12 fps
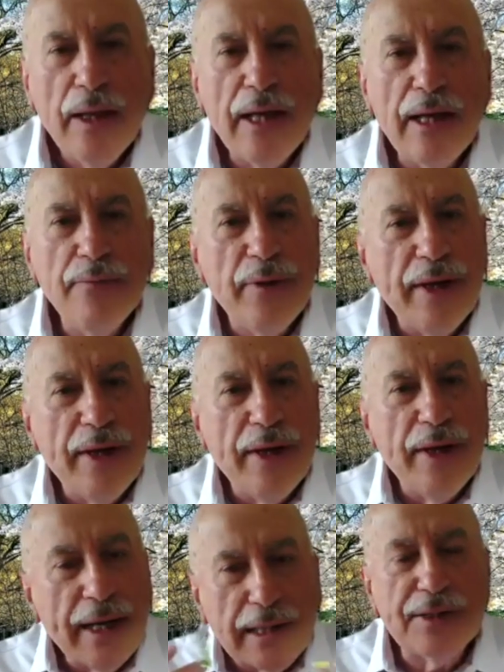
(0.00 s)
And when I
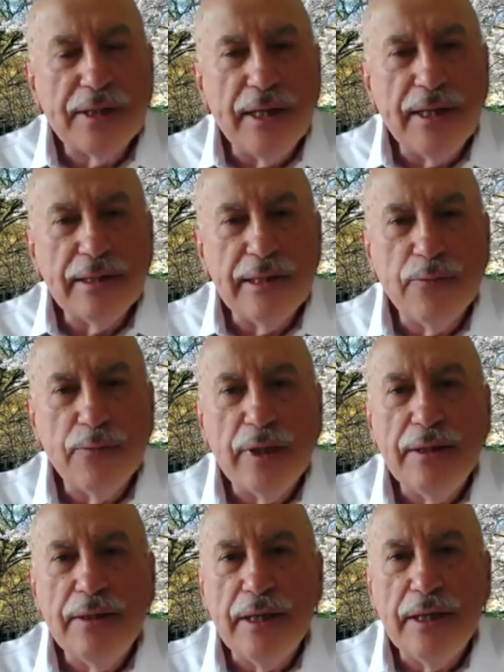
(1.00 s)
got started
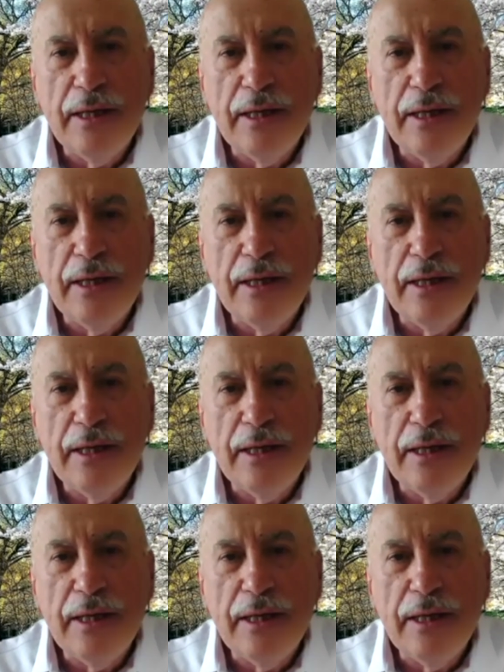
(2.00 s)
with